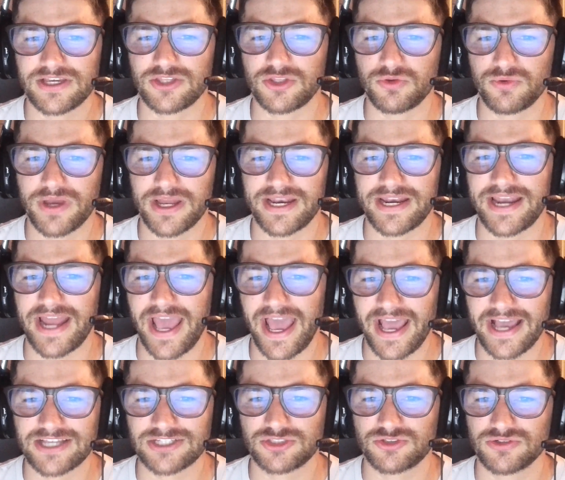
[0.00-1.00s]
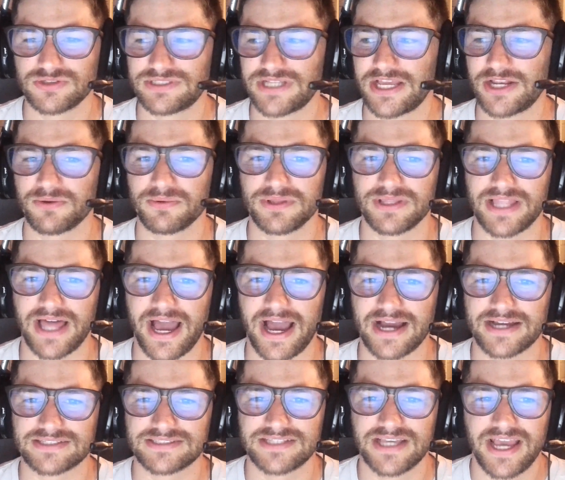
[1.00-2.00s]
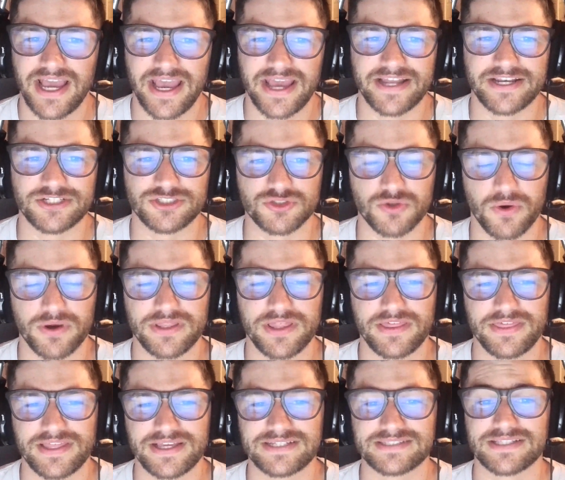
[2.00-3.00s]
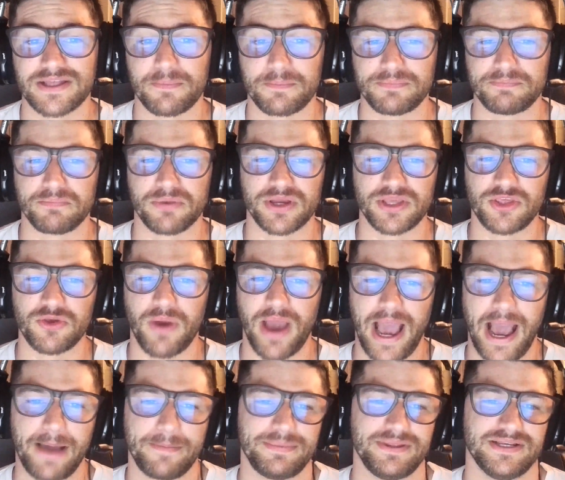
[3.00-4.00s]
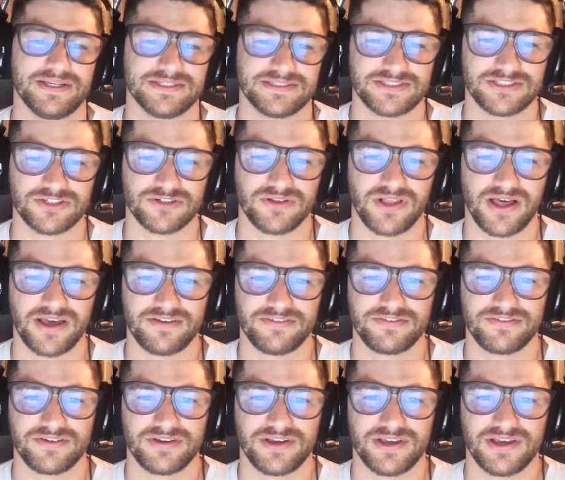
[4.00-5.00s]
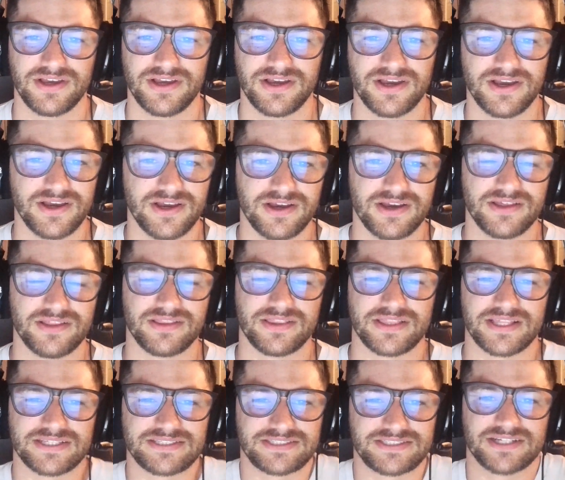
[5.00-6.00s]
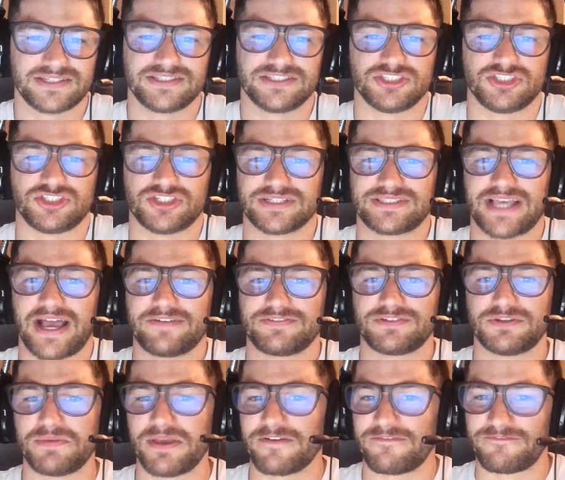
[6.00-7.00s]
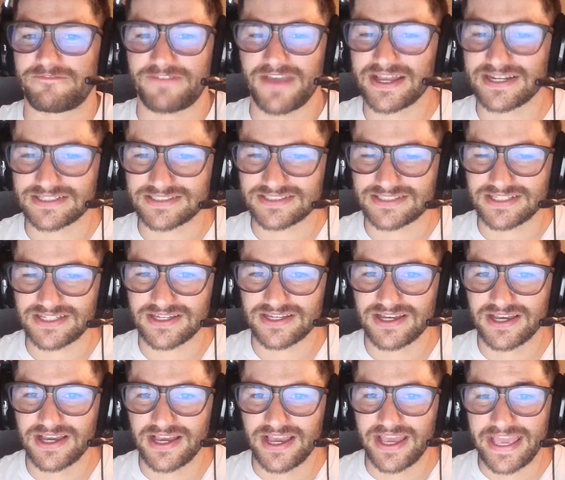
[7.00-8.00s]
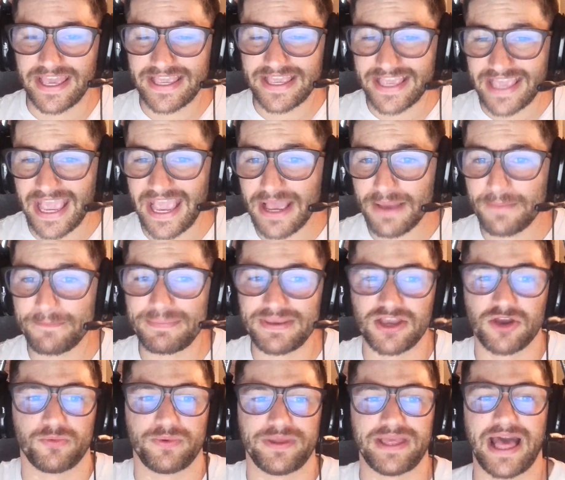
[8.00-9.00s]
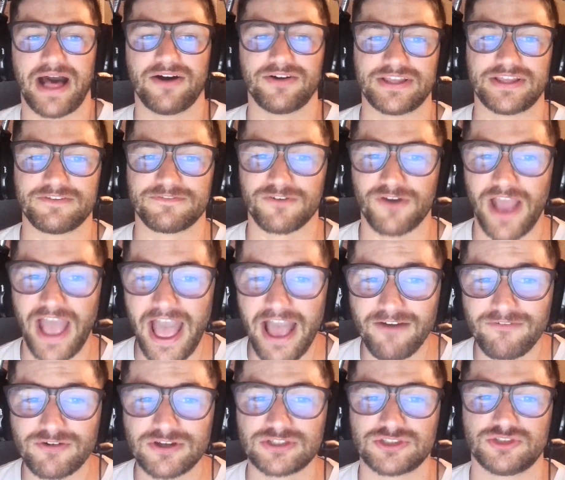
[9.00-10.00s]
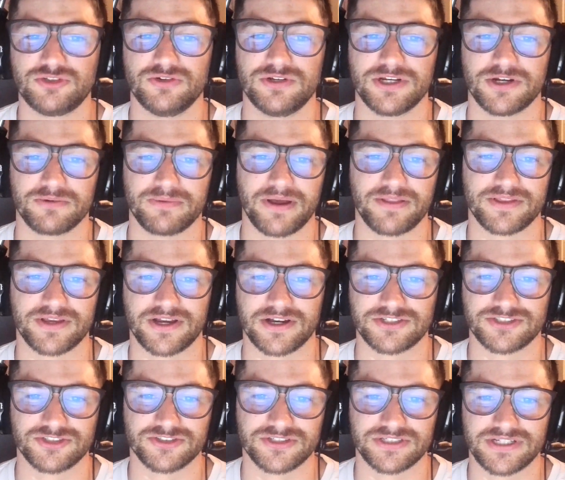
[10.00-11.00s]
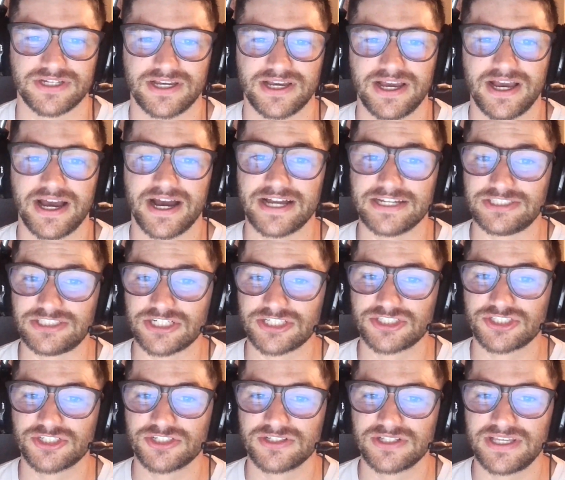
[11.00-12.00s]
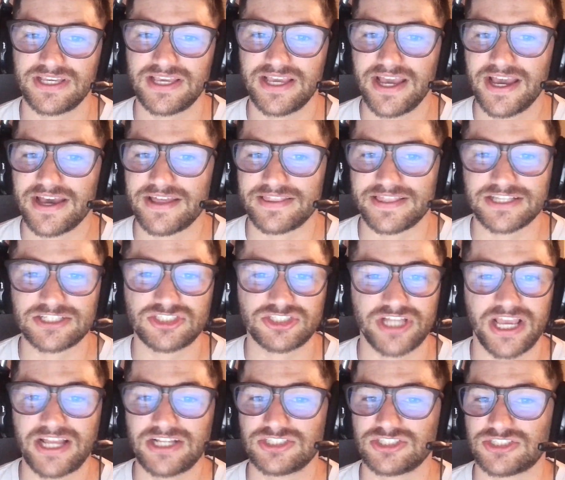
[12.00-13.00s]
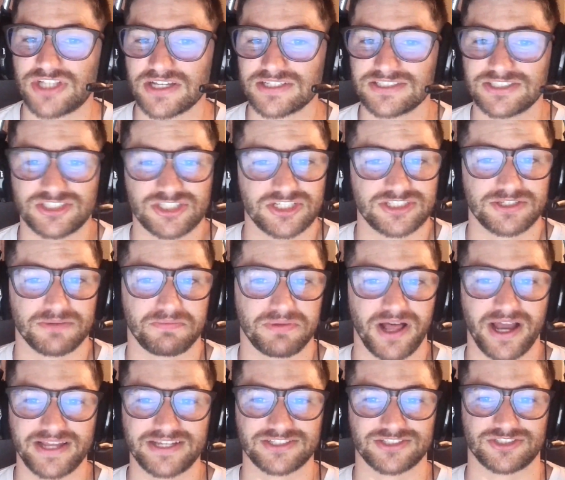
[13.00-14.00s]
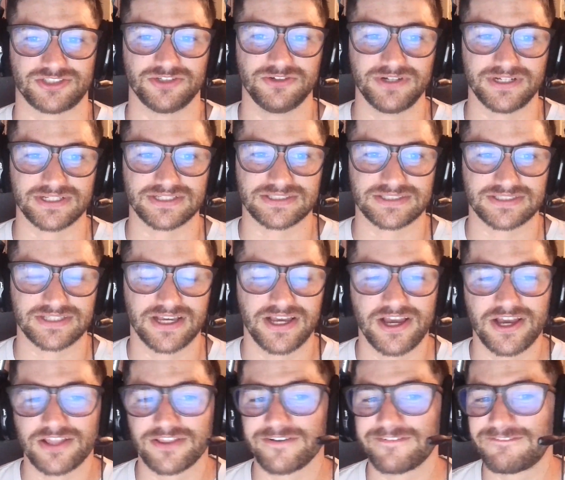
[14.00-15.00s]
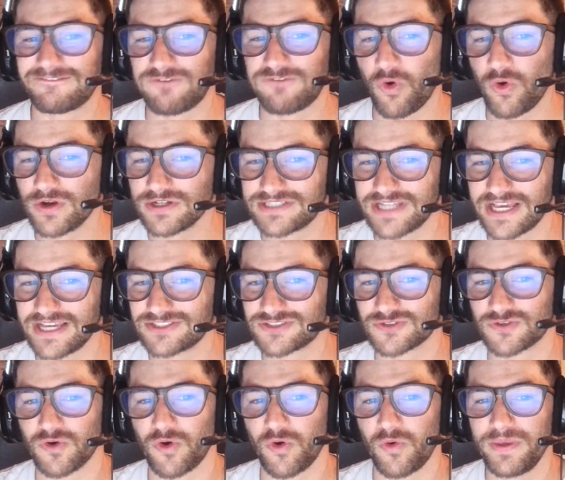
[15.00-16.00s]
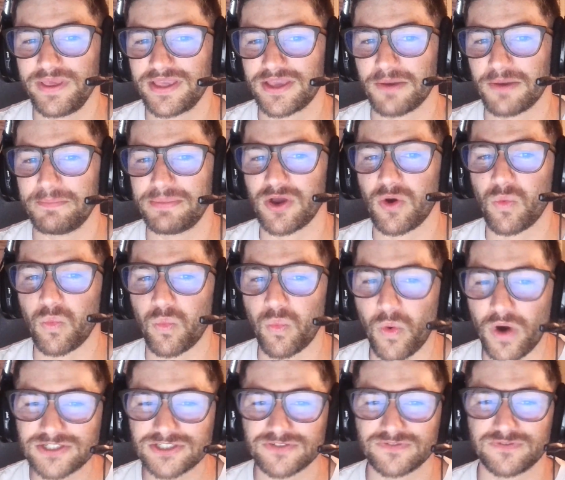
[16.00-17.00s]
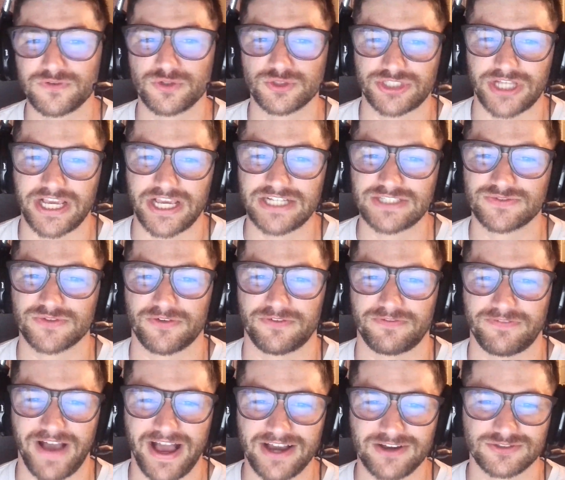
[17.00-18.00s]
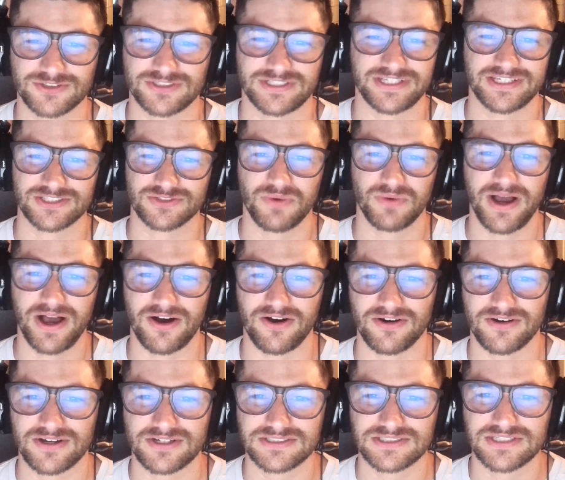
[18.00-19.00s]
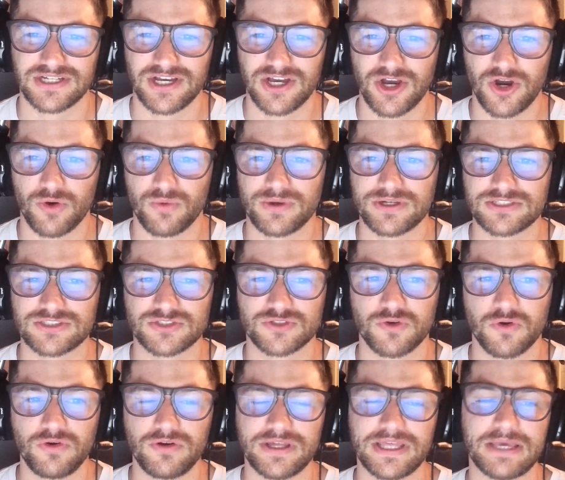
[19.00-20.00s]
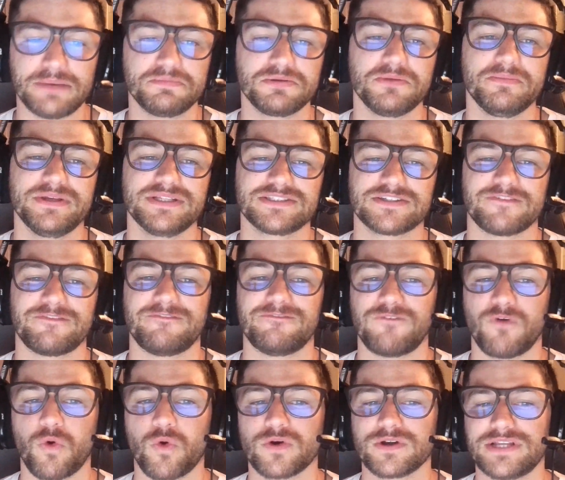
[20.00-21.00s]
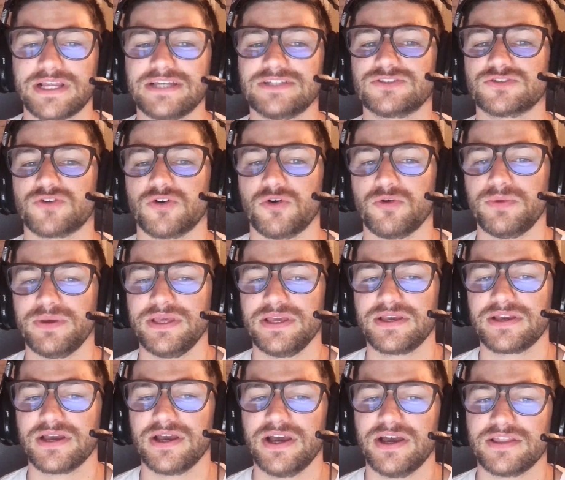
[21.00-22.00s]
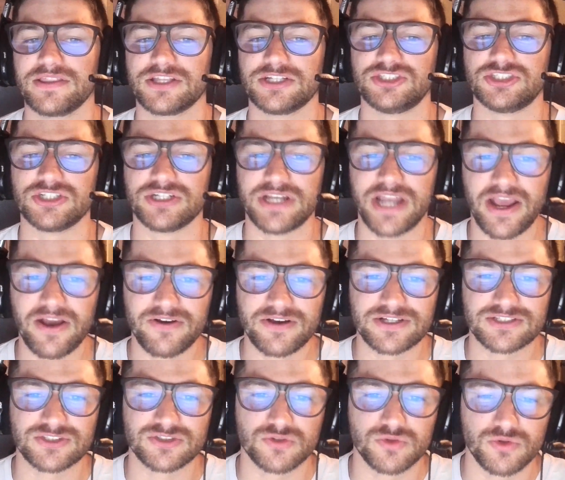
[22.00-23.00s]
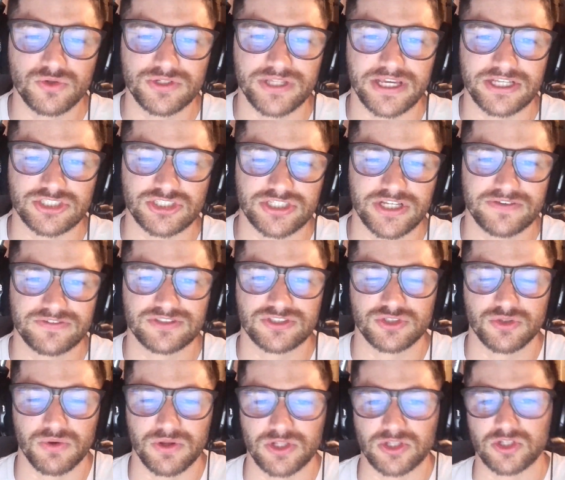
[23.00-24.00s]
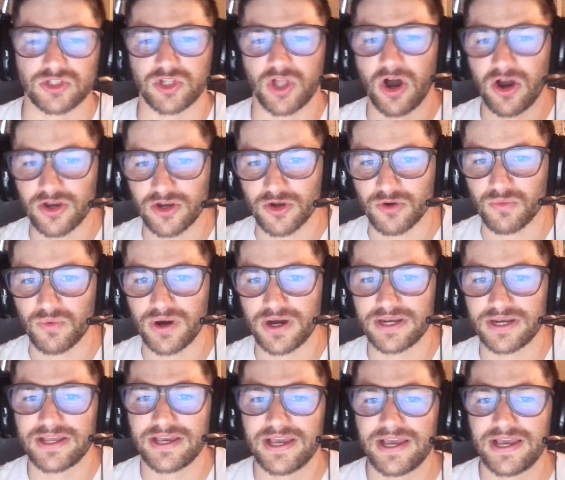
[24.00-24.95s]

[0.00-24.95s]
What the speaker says: you get an extra day to relax and enjoy the things that bring you happiness in your life. And this doesn't just have to be a fantasy, it can be a reality for every student around the country. Additionally, this change doesn't just apply to students. The 4 day school week can be a wonderful change for faculty as well. When a school implements a 4 day school week, the generic school day shifts to a longer one.